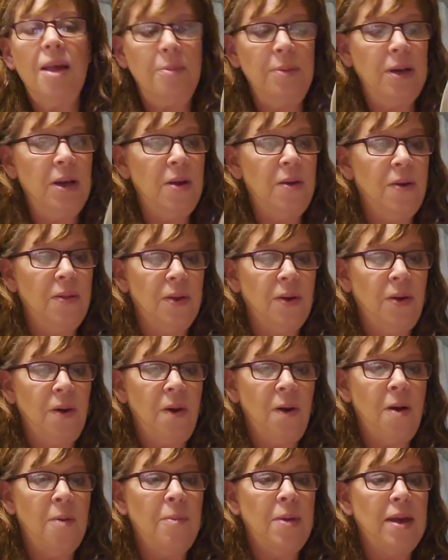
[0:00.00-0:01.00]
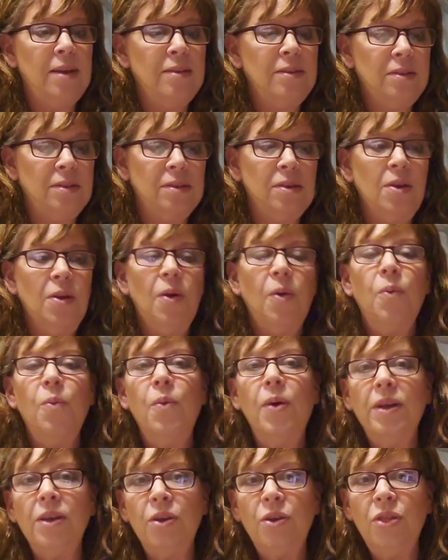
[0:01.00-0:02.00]
me know in the comments
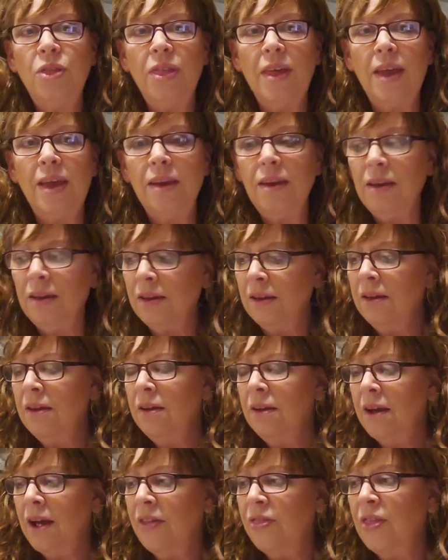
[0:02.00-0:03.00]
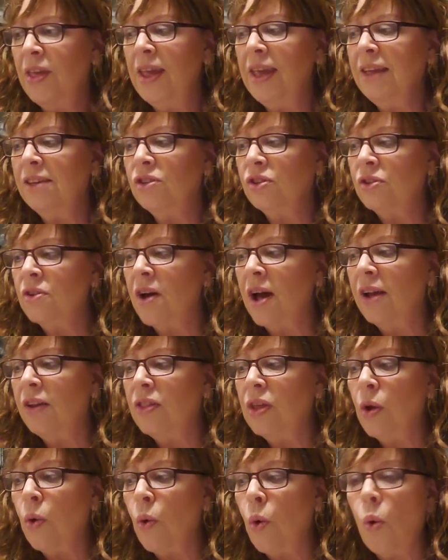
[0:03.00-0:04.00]
what you think. I think it's not
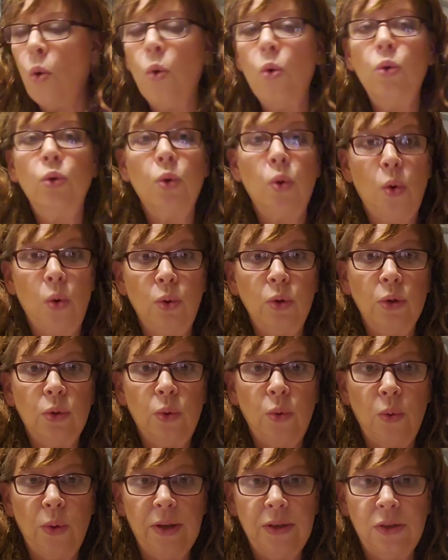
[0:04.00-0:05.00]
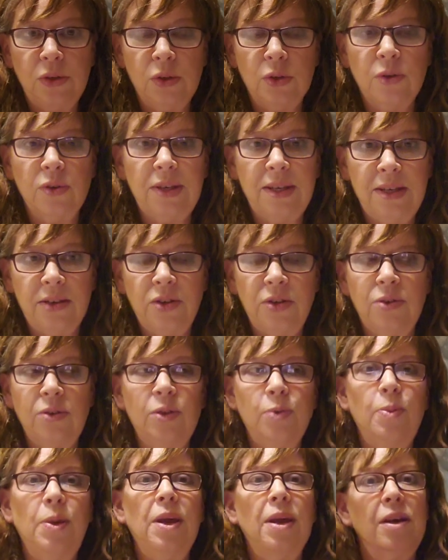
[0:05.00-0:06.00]
the old oyster
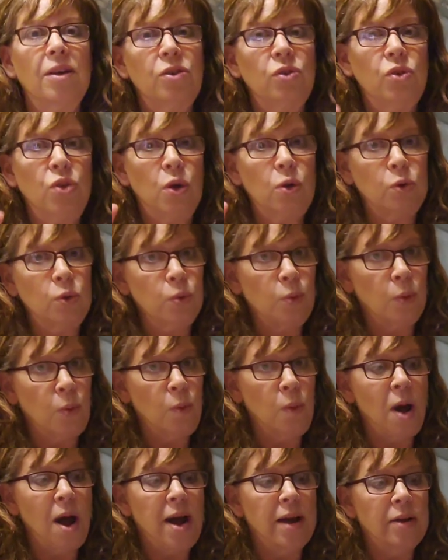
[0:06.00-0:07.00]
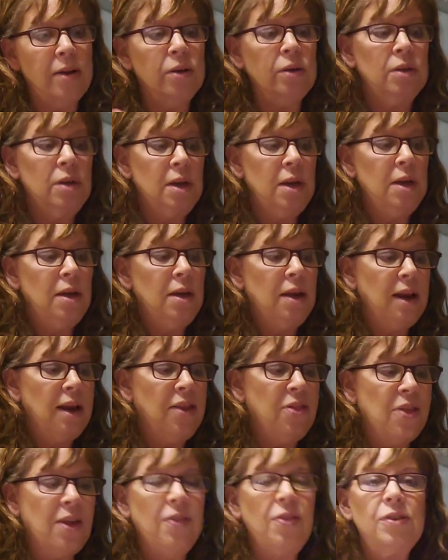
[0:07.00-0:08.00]
dishes because those were wider. And I
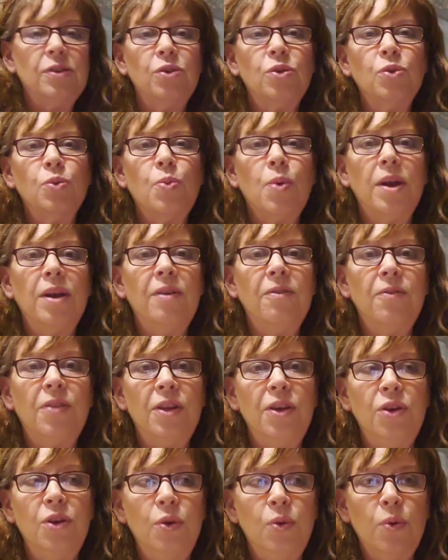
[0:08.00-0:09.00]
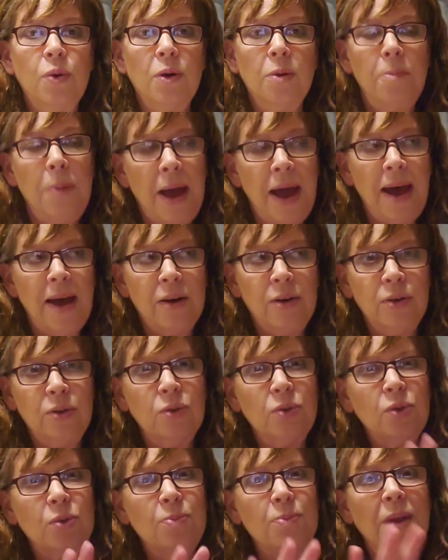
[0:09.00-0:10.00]
think this is one of the newer
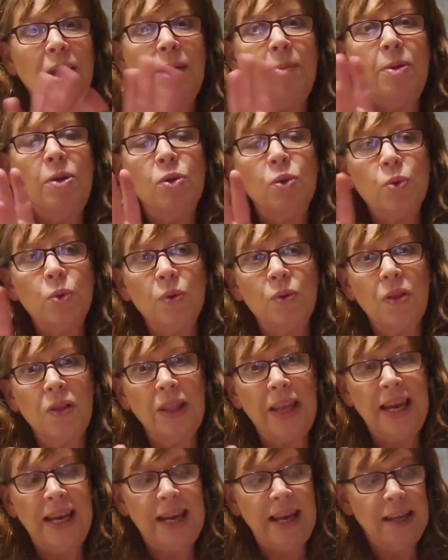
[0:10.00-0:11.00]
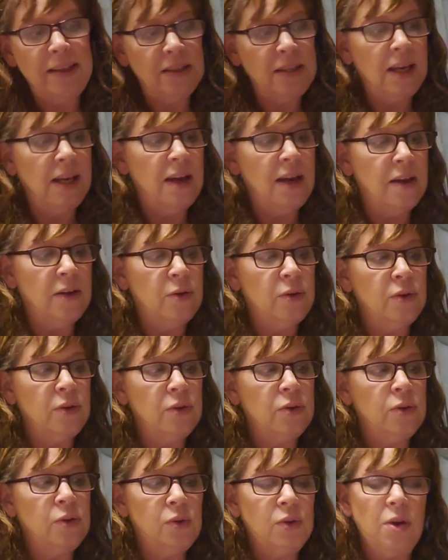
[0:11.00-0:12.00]
patterns, maybe toward the late
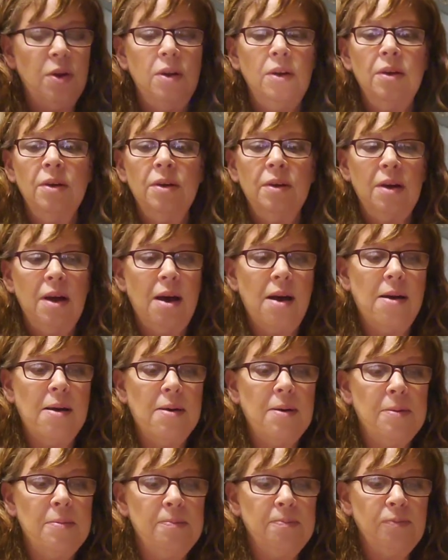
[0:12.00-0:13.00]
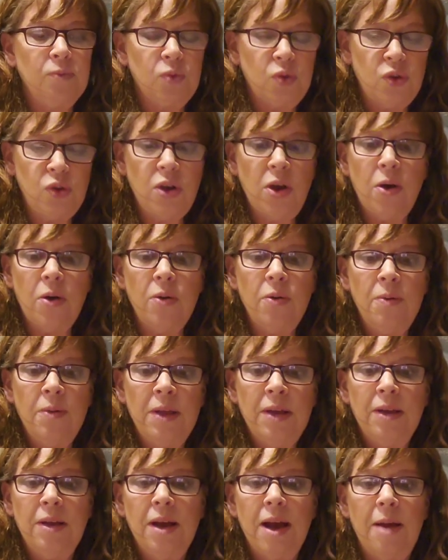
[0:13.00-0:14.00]
1800s. So
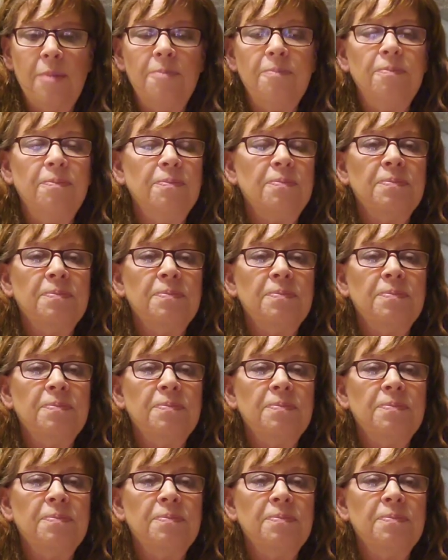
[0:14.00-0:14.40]
I'm